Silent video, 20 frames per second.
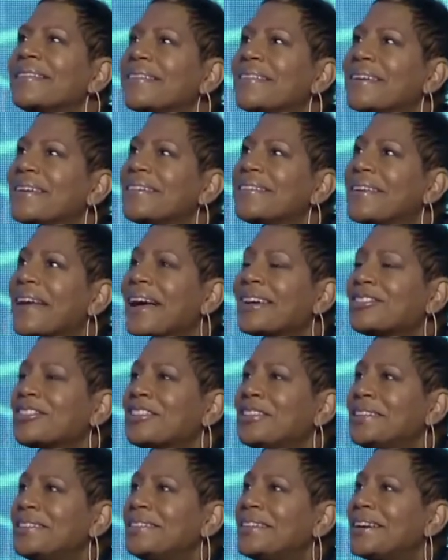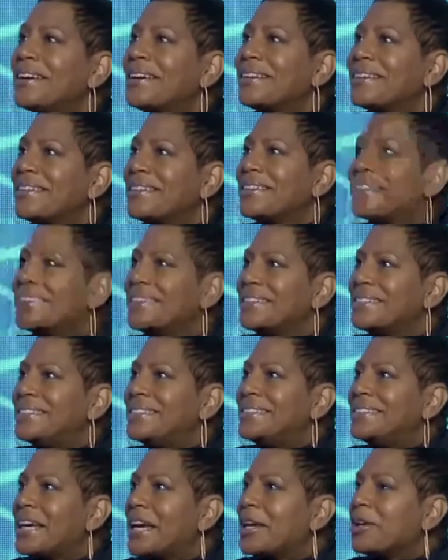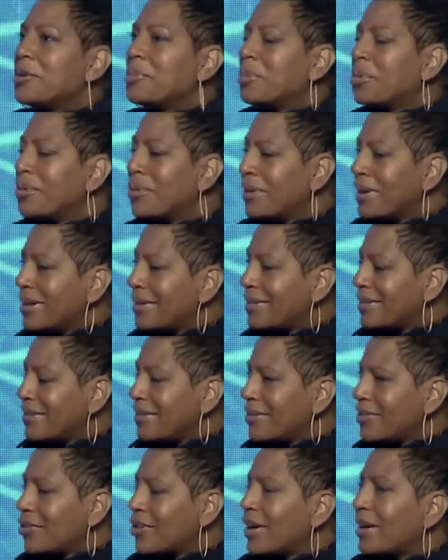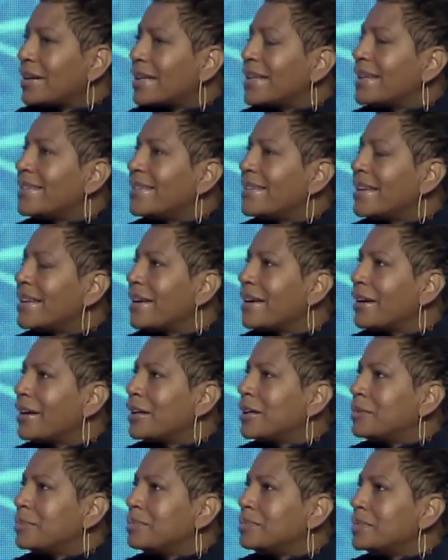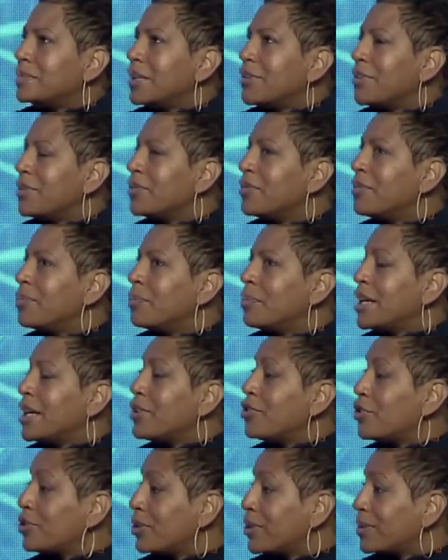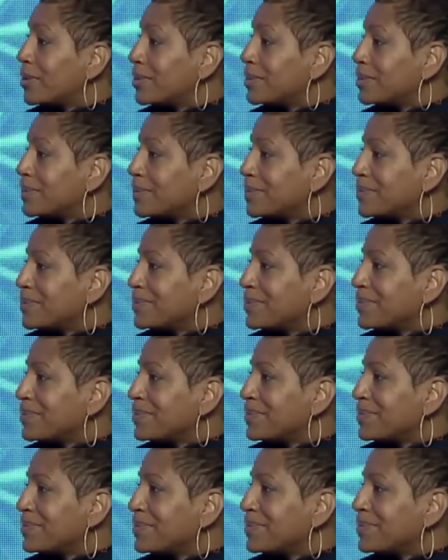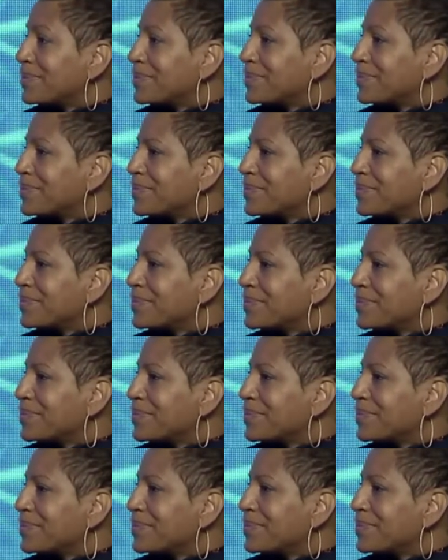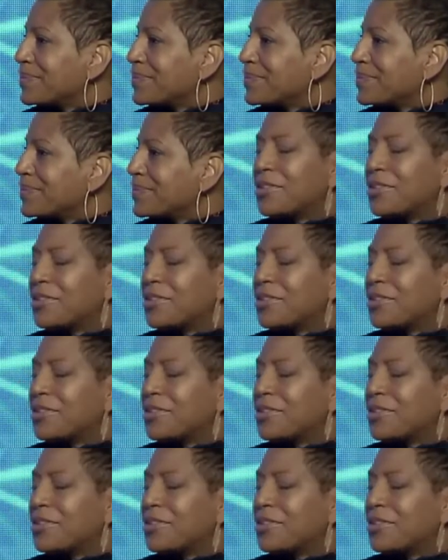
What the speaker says: It's actually not a data point, John. It's a picture. It's a visual.